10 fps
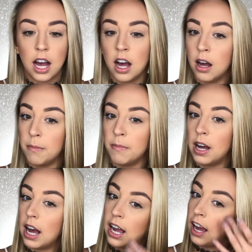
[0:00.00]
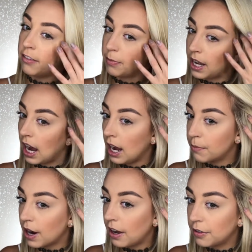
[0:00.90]
I have my
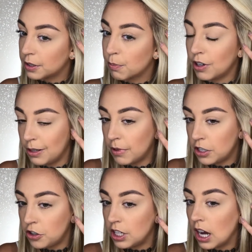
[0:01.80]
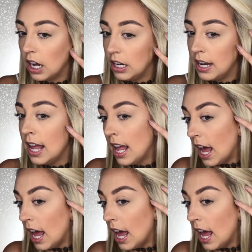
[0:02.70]
eyebrows pretty much done,